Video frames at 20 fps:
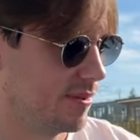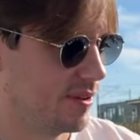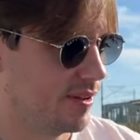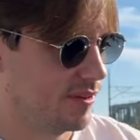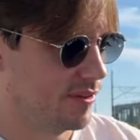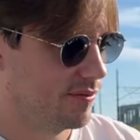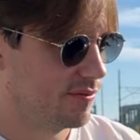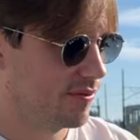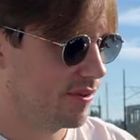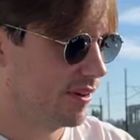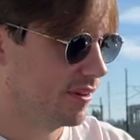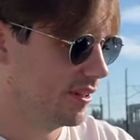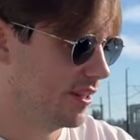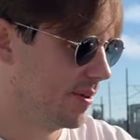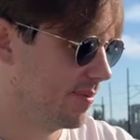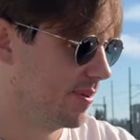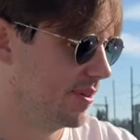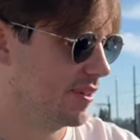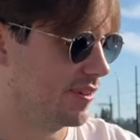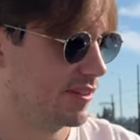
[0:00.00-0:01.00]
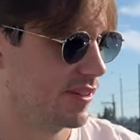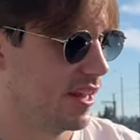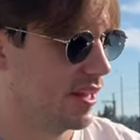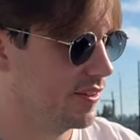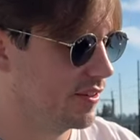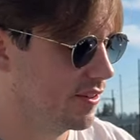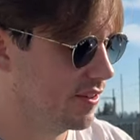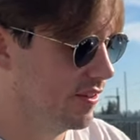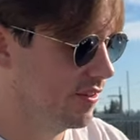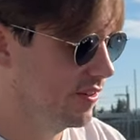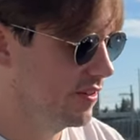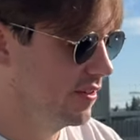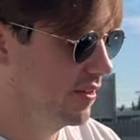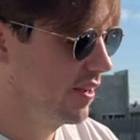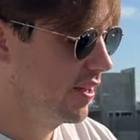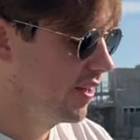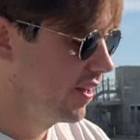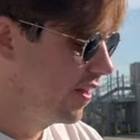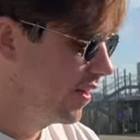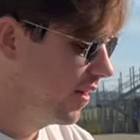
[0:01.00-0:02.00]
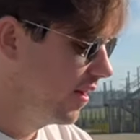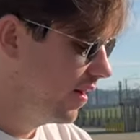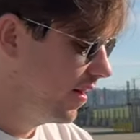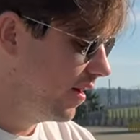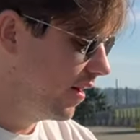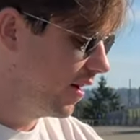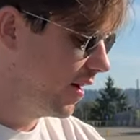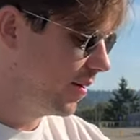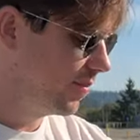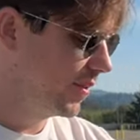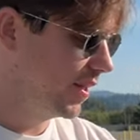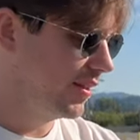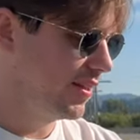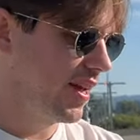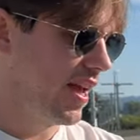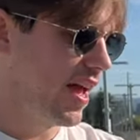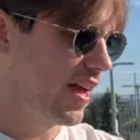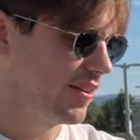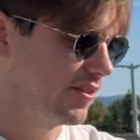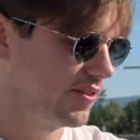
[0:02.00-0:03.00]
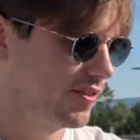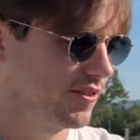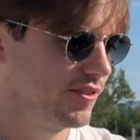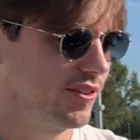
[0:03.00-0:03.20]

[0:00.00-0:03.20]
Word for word: on the front lip and the side skirts um, detached.